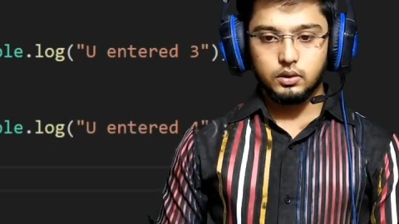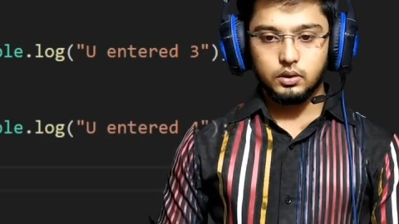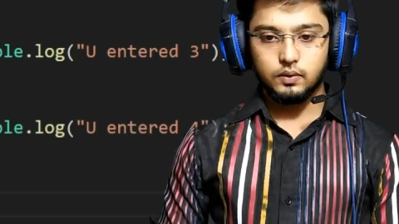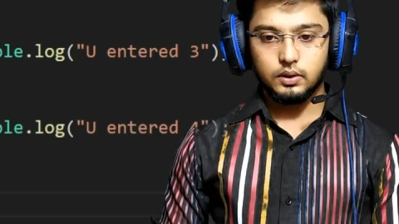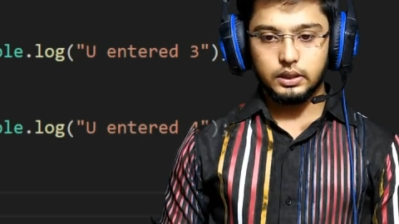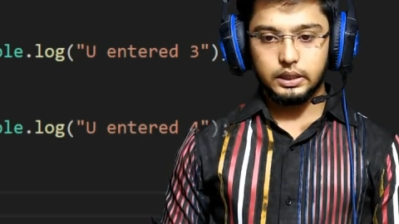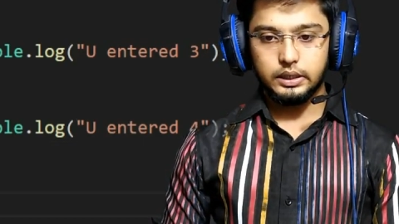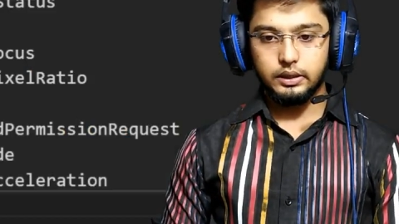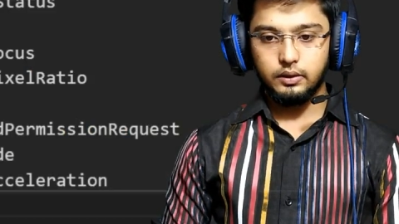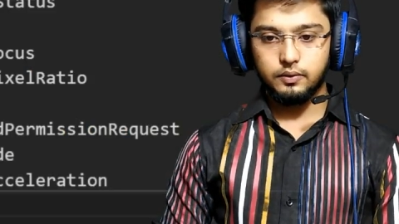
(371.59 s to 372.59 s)
You will write
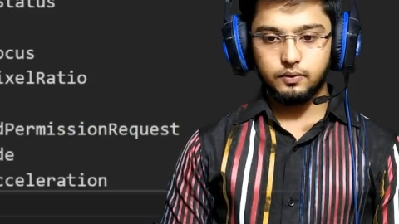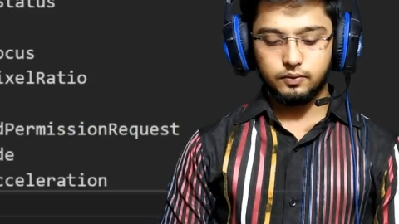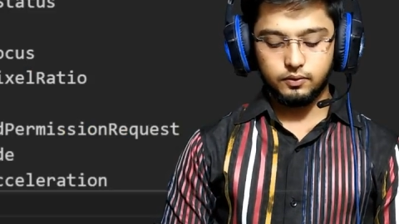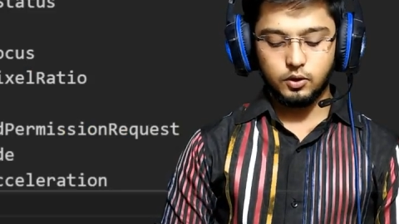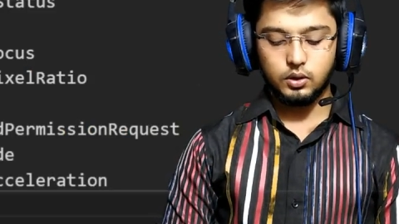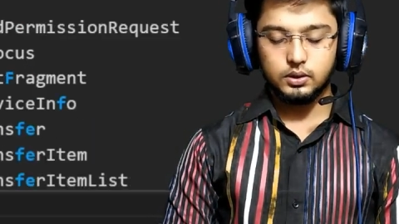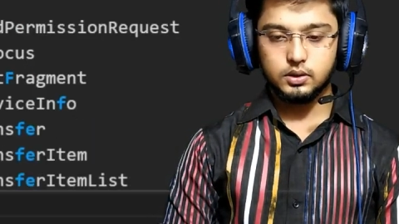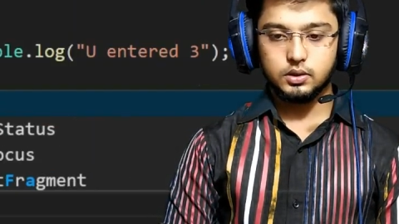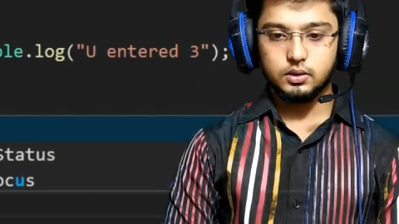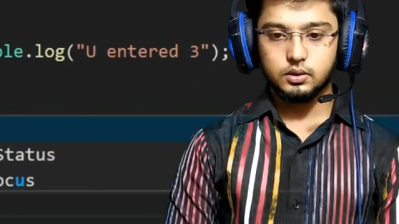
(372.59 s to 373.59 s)

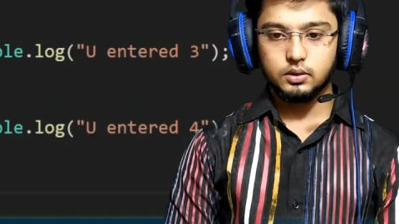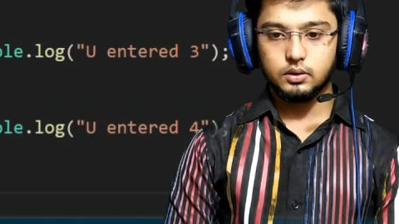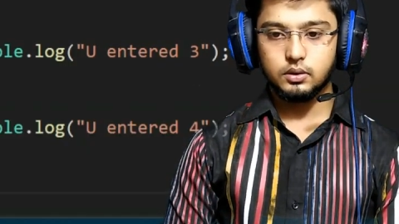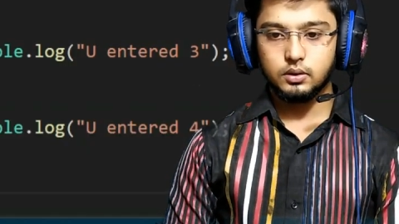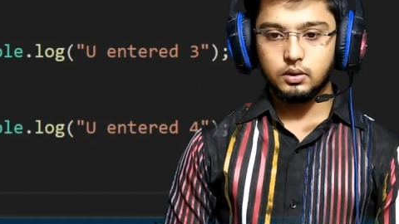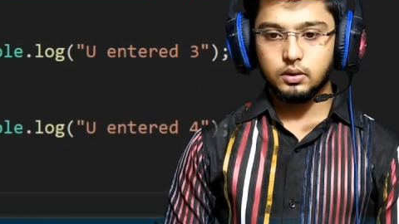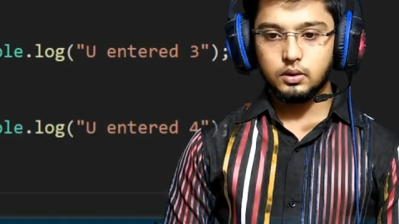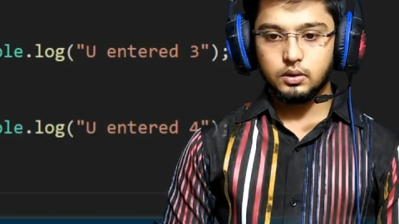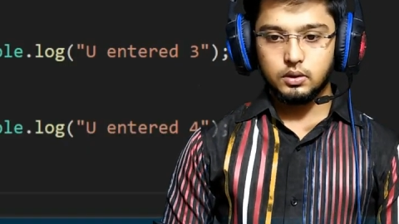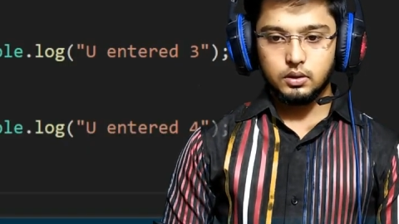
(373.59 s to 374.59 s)
default
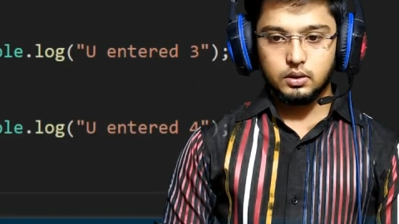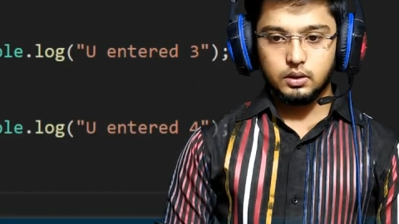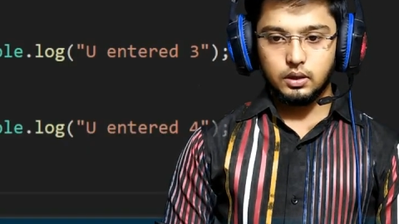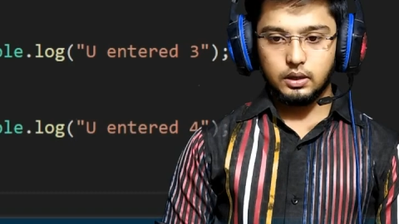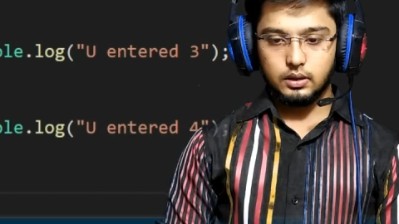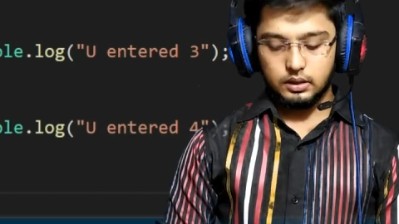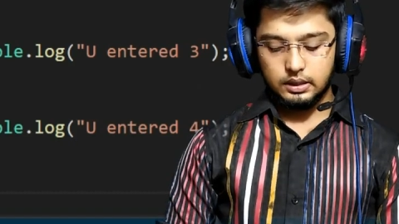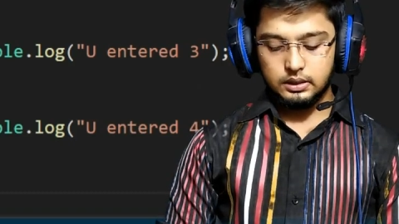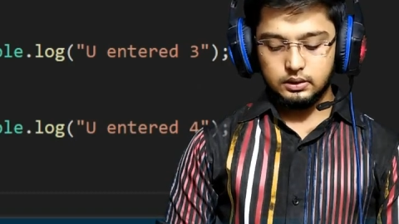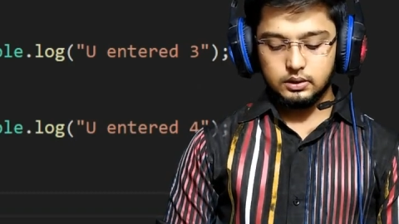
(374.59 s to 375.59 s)
in
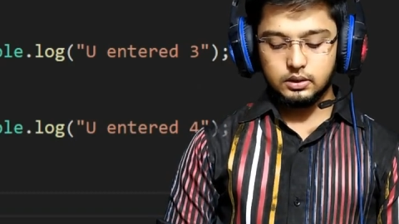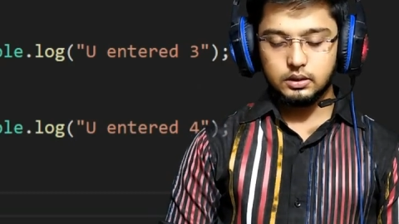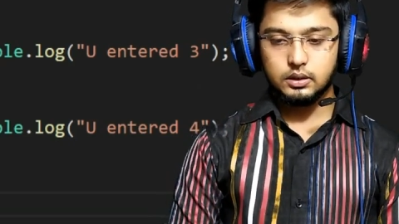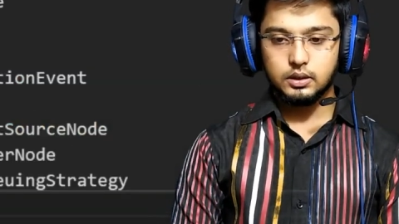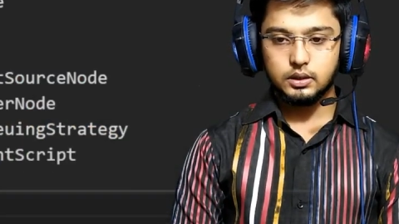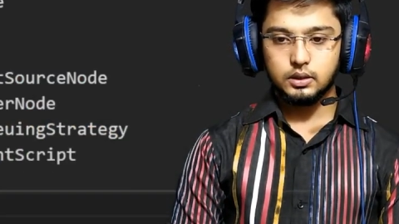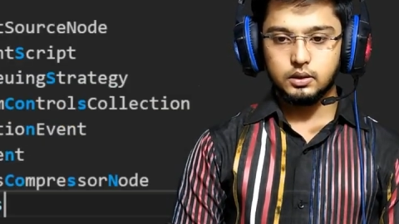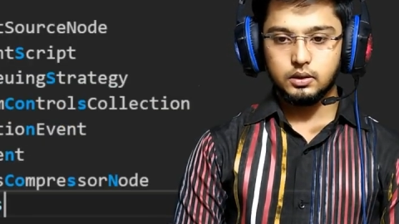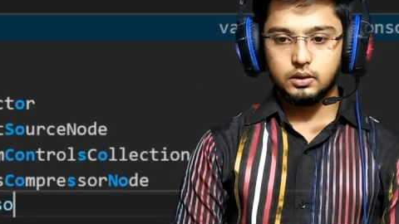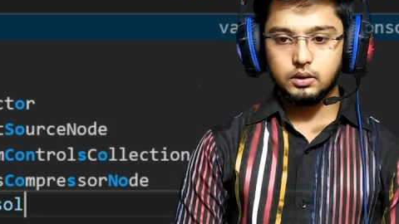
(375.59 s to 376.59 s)
that
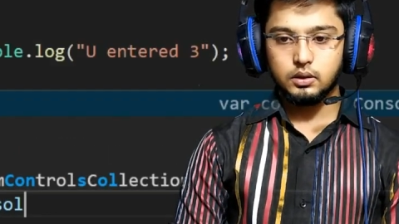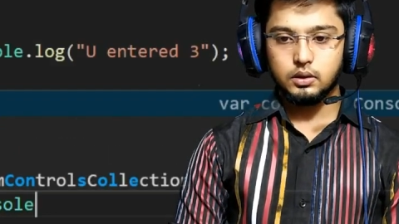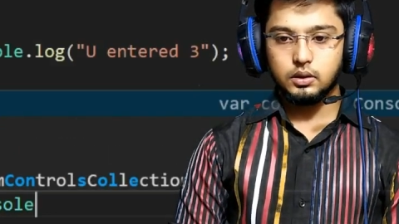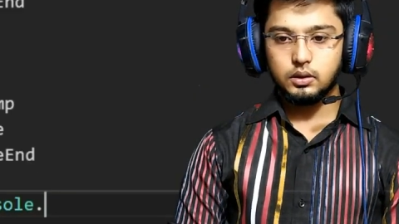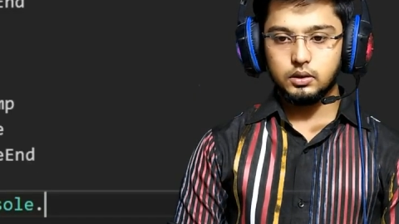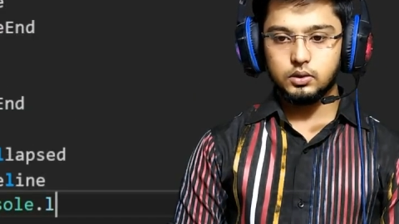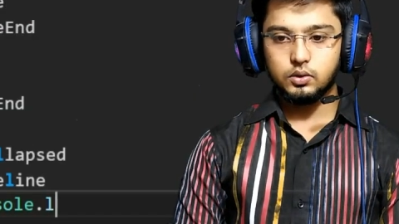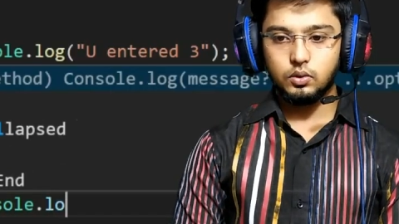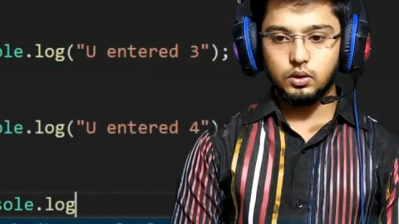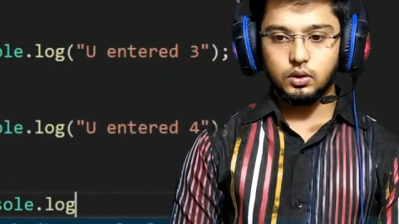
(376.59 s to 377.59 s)

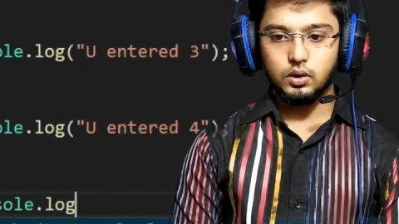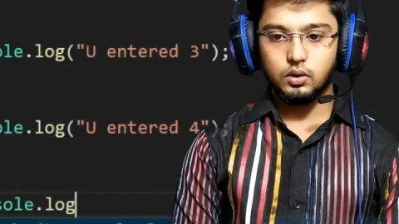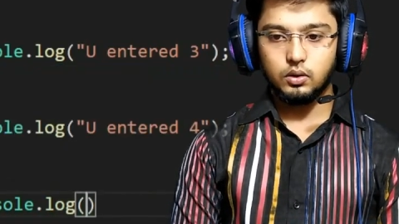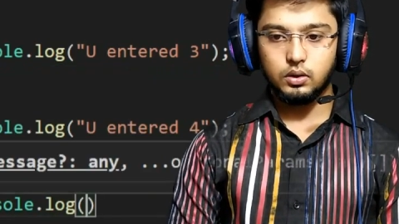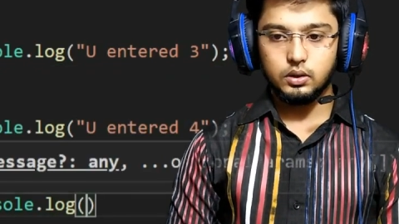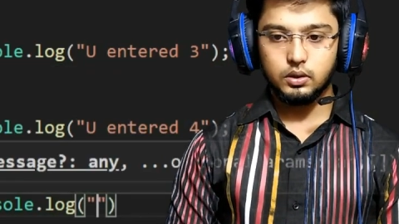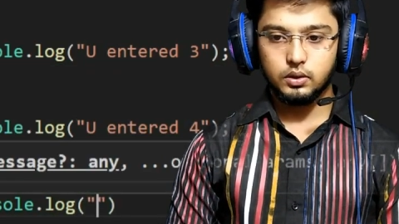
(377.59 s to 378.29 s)
console.log,